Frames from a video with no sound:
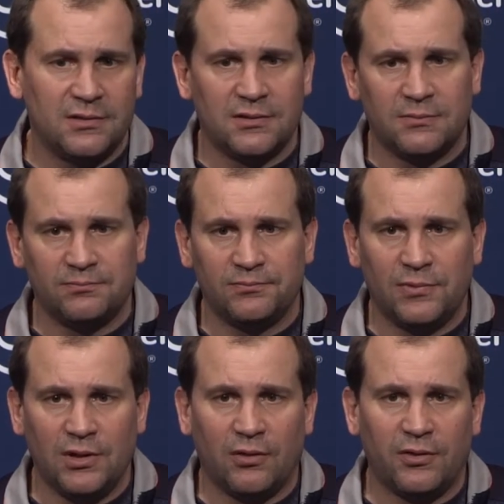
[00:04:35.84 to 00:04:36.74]
Um,
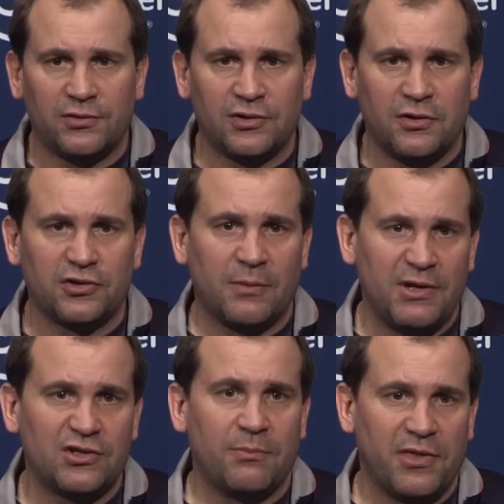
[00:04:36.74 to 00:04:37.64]
you know, there's there's going to
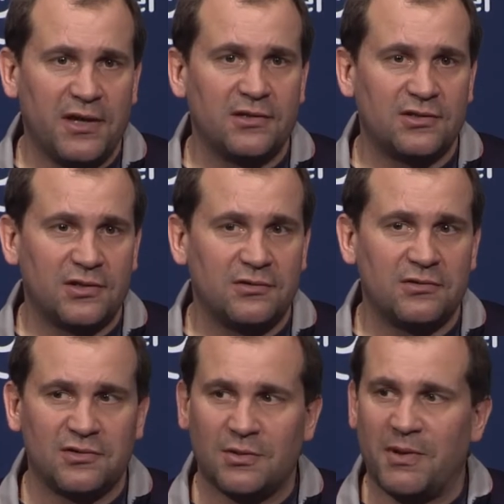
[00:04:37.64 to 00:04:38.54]
be some things
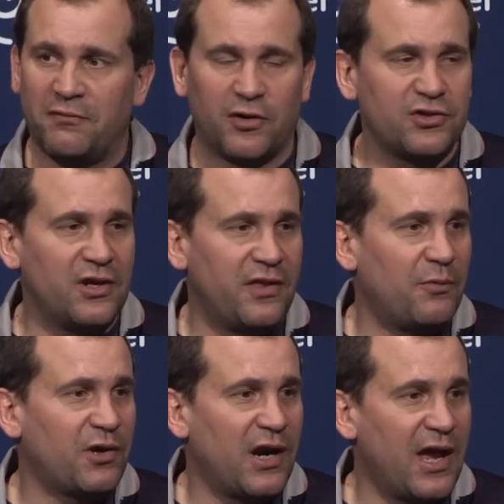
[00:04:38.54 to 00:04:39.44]
and some adversity that
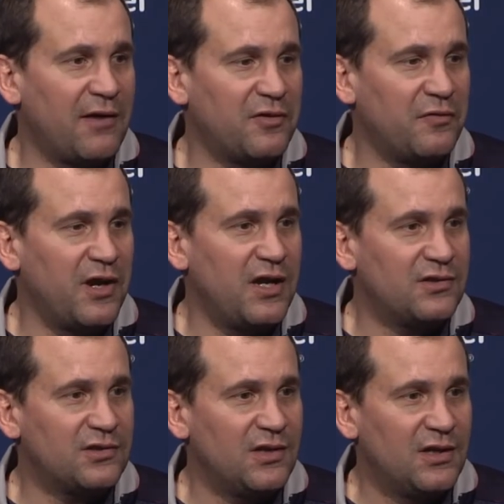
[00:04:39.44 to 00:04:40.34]
we're going to have to
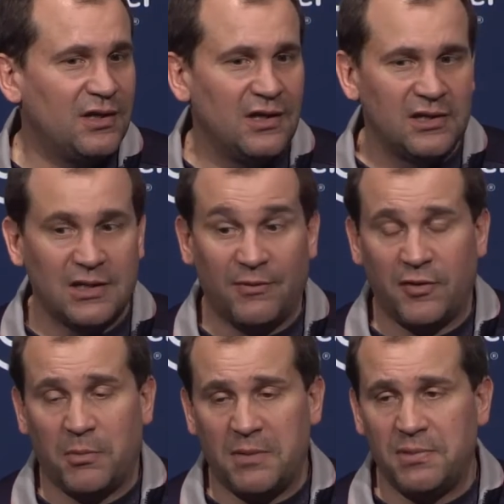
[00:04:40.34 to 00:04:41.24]
face. Some of
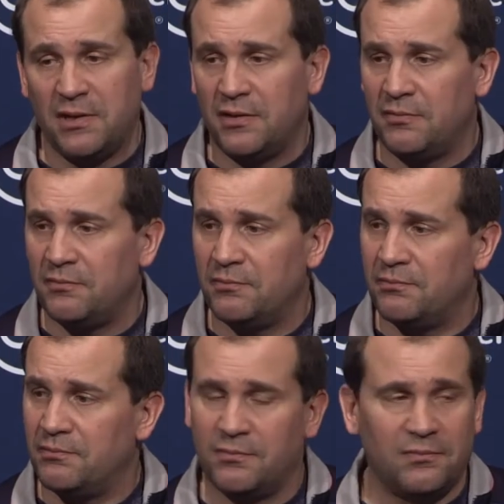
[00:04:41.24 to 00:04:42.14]
it might be
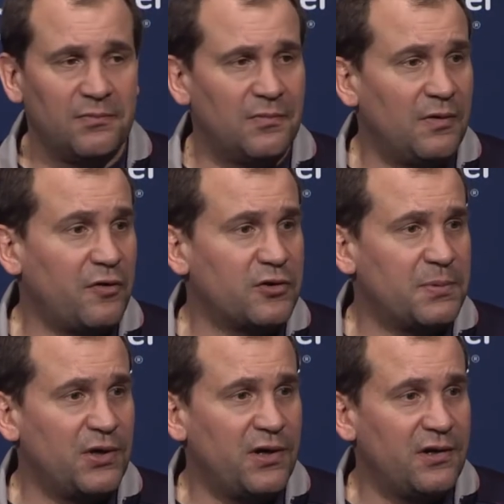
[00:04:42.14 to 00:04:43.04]
the first
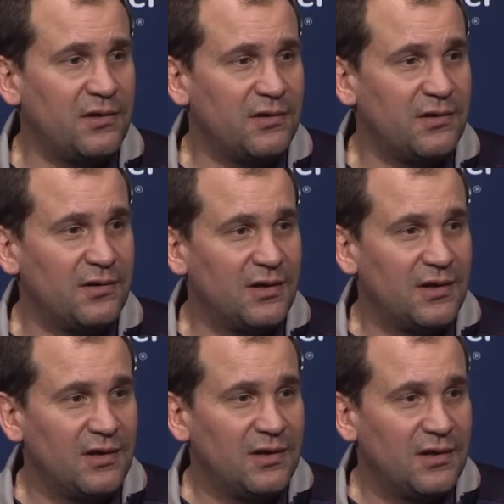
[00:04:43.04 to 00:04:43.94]
period
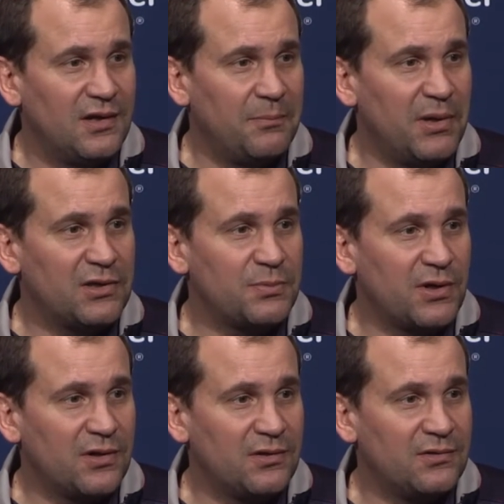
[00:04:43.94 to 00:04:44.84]
in
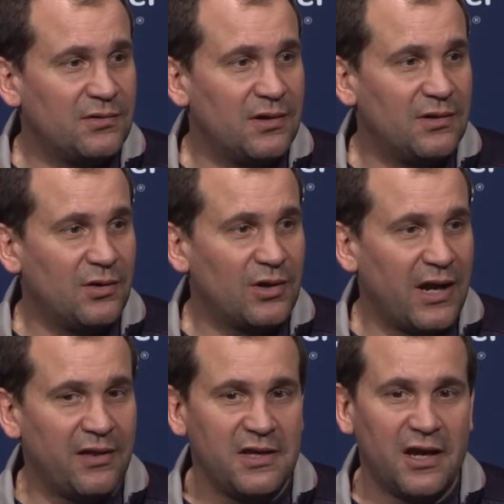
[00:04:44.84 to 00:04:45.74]
Pittsburgh. You know,
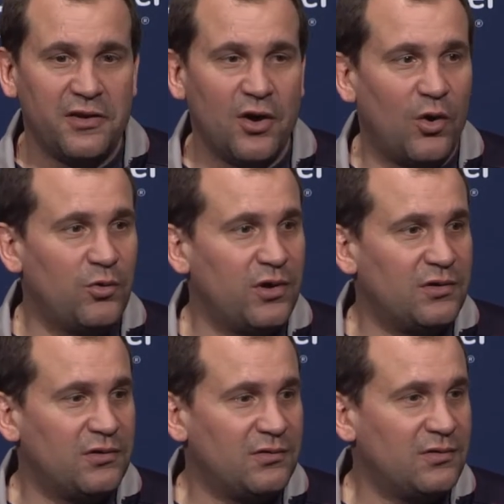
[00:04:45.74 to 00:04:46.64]
kind of the unknown
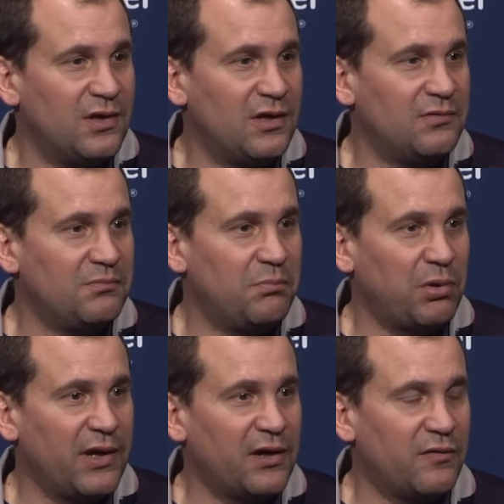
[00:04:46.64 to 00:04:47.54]
and and
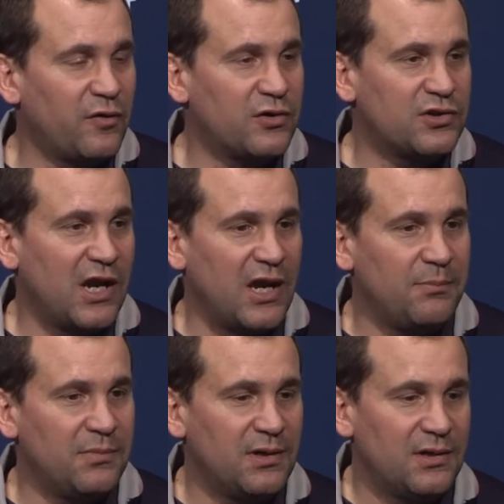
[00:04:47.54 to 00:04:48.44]
playing our first game.